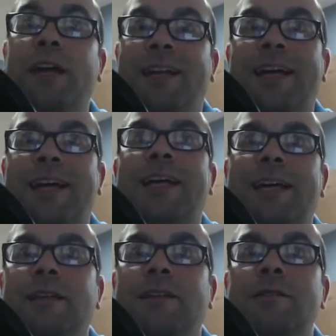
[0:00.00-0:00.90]
9
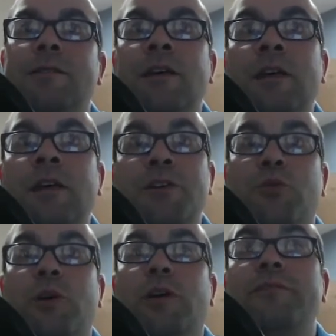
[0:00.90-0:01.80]
islands,
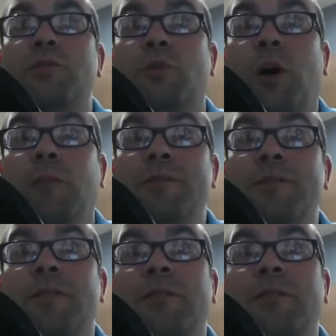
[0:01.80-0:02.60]
12 swamps,